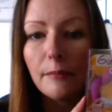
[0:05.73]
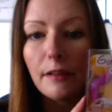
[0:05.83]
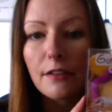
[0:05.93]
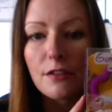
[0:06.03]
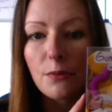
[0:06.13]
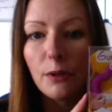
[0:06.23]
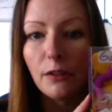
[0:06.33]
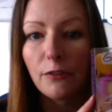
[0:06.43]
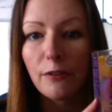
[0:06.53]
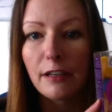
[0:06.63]
This is the
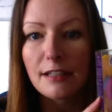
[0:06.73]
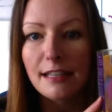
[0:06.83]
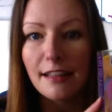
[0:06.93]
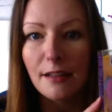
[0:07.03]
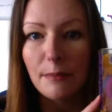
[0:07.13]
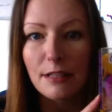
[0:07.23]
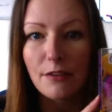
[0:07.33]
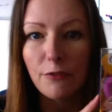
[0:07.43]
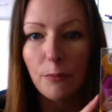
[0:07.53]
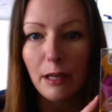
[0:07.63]
world's first teething
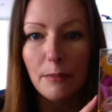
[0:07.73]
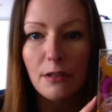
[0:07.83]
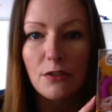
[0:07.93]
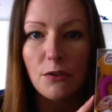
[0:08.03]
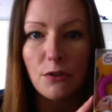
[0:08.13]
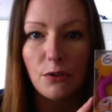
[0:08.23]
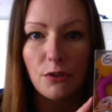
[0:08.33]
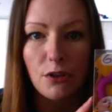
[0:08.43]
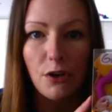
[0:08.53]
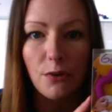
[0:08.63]
mitten for babies too young
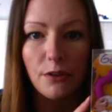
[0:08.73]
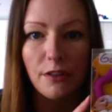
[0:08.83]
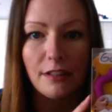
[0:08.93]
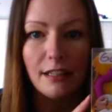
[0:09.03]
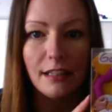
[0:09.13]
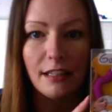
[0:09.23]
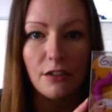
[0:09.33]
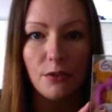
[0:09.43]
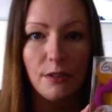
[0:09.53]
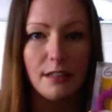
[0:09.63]
to hold other teething
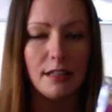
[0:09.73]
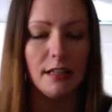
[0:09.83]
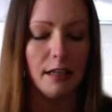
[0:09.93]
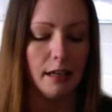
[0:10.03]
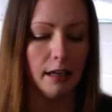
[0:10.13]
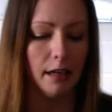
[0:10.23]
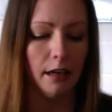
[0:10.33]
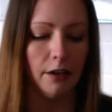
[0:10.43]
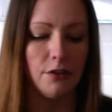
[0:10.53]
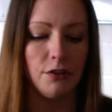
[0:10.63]
toys.
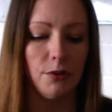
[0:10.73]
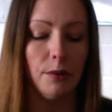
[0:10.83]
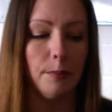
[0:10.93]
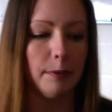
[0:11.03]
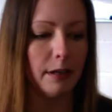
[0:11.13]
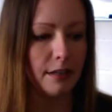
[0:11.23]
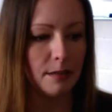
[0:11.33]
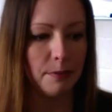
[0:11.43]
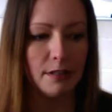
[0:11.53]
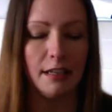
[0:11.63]
I just thought it would be nice to
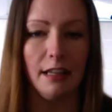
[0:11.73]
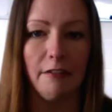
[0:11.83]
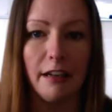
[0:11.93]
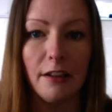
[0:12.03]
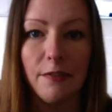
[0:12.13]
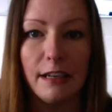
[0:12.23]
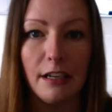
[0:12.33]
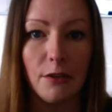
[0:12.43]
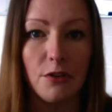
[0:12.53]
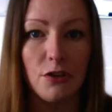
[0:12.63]
put together a little
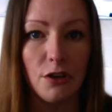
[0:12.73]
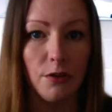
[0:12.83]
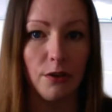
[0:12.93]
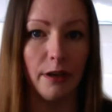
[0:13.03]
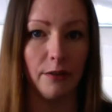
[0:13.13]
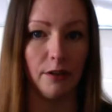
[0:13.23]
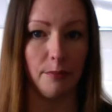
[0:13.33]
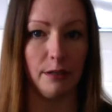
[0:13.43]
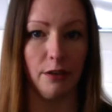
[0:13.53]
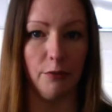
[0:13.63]
video to show you how the
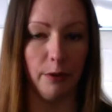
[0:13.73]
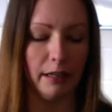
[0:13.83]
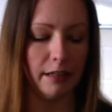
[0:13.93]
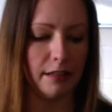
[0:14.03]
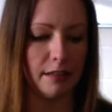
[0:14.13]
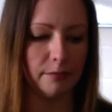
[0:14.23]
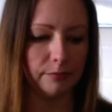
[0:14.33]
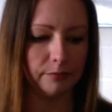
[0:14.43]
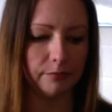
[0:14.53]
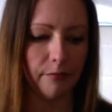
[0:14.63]
Gummee Glove works
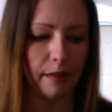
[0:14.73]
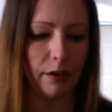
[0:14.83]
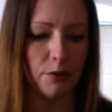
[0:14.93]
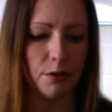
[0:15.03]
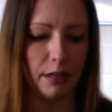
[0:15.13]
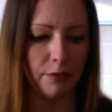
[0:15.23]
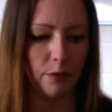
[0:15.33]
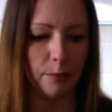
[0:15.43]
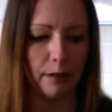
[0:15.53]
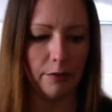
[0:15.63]
and also give you
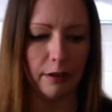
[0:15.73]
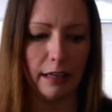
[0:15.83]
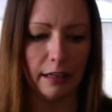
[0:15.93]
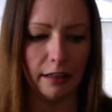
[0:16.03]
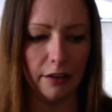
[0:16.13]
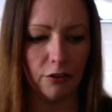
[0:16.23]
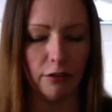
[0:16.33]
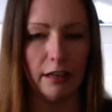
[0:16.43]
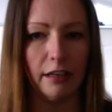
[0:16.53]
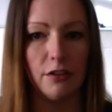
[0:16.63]
a bit of a
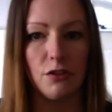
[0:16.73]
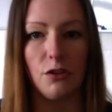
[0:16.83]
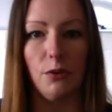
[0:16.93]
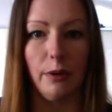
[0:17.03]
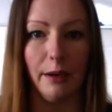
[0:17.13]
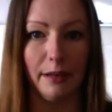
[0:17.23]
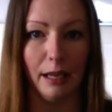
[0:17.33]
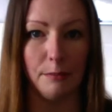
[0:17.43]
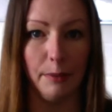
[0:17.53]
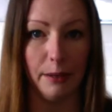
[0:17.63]
history as to how it
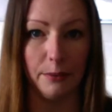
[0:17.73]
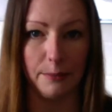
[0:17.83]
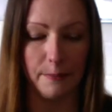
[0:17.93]
came about.